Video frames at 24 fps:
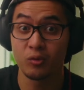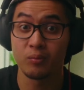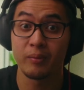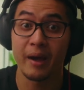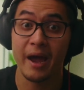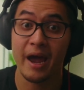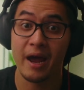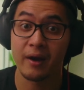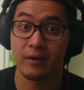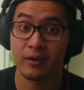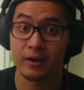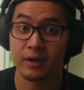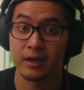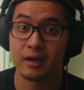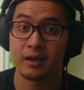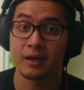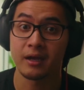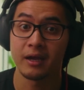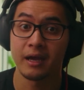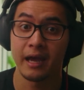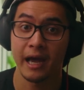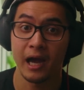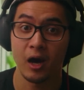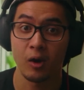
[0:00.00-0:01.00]
battery
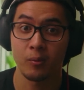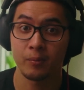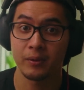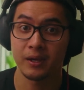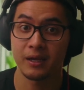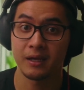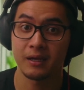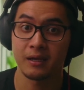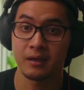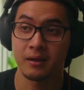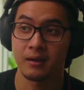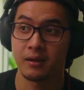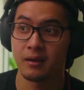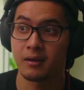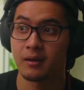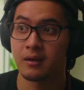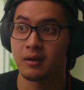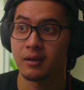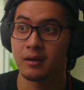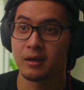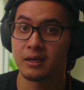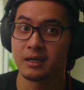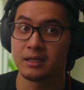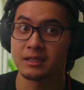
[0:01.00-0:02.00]

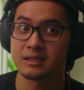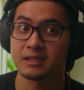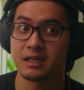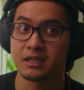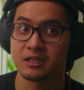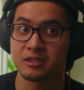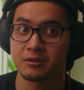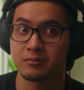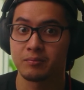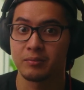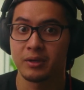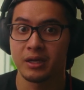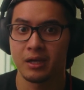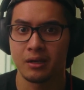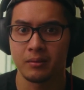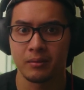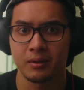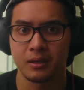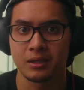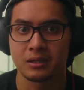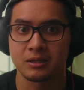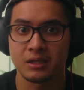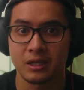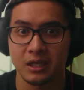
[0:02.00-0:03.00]
LPE6P
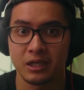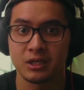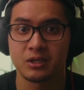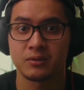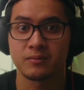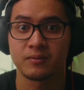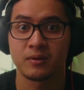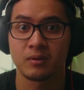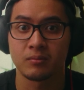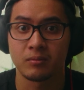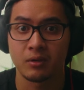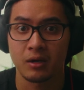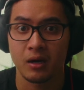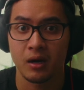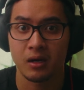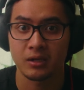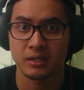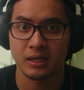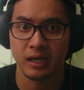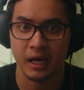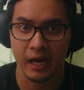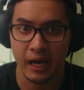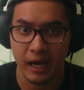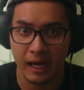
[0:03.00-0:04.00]
because each of them
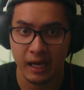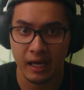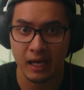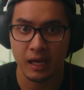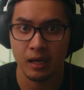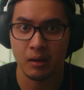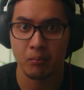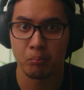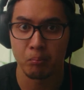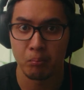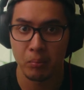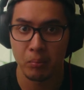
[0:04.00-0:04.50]
costs $80.